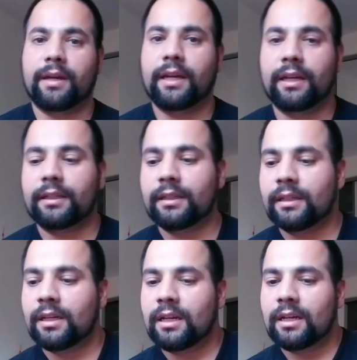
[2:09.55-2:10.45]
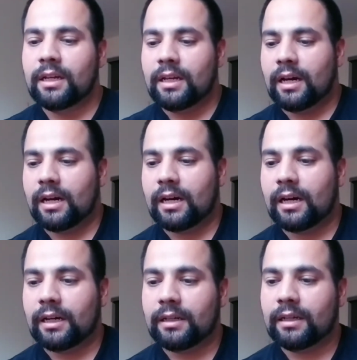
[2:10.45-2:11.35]
And
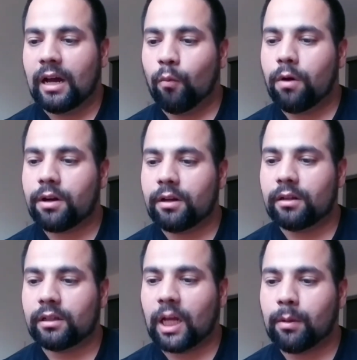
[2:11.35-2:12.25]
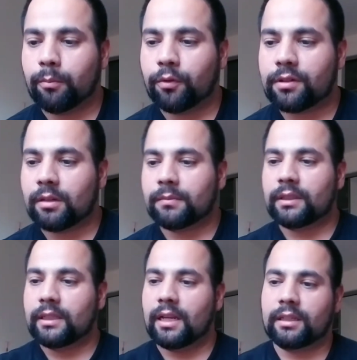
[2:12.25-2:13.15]
I wanted to come up with
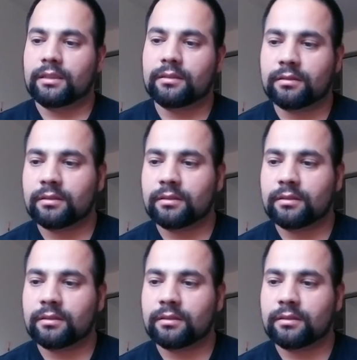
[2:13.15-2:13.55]
something that I could